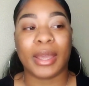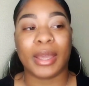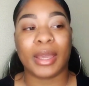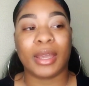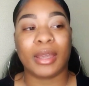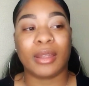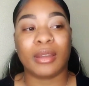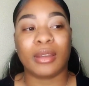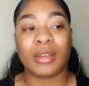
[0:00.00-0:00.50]

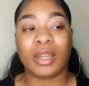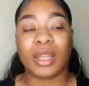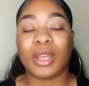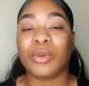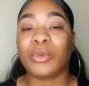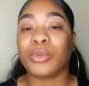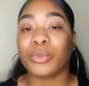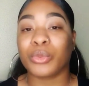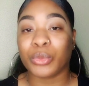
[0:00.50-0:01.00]
and
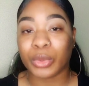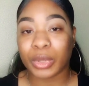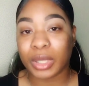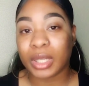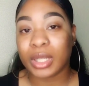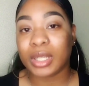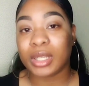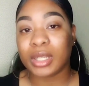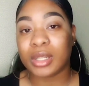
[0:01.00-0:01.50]
it
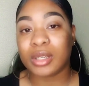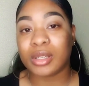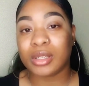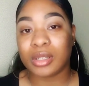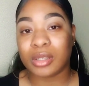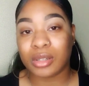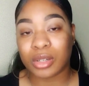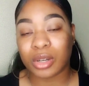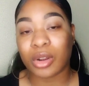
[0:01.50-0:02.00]
really
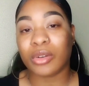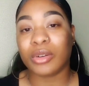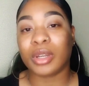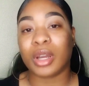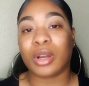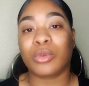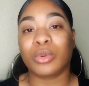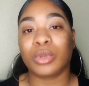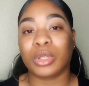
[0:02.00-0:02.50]

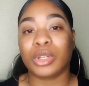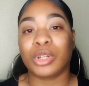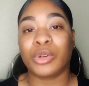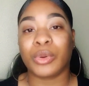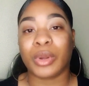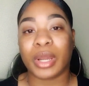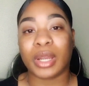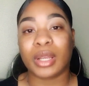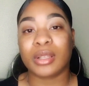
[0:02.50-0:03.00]
turned out really
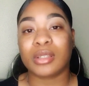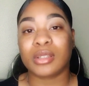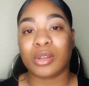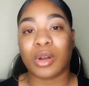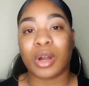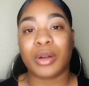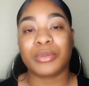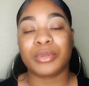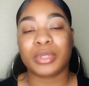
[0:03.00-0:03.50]
great.
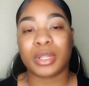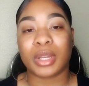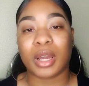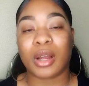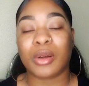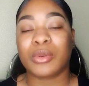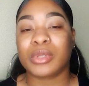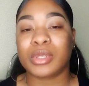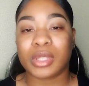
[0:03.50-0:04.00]
So
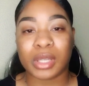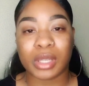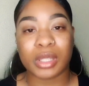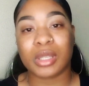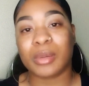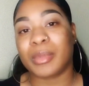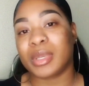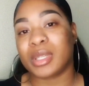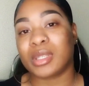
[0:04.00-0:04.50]
I was thinking
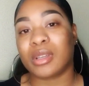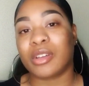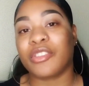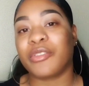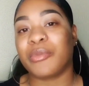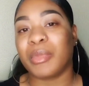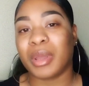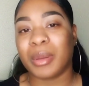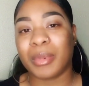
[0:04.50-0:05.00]
to
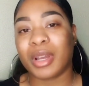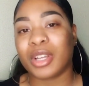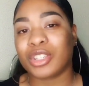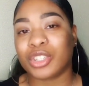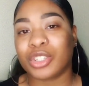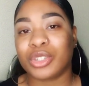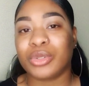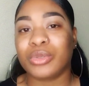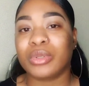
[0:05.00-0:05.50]
myself, maybe I
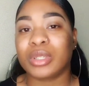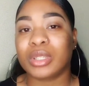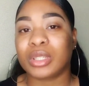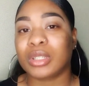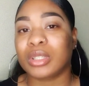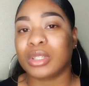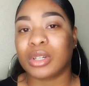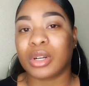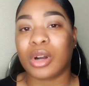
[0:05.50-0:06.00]
should do this
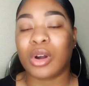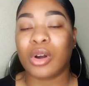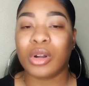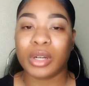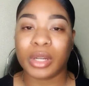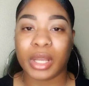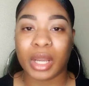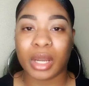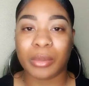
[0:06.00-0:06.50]
look
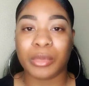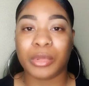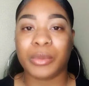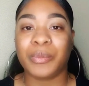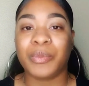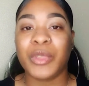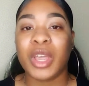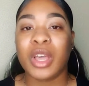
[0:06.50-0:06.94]
on camera.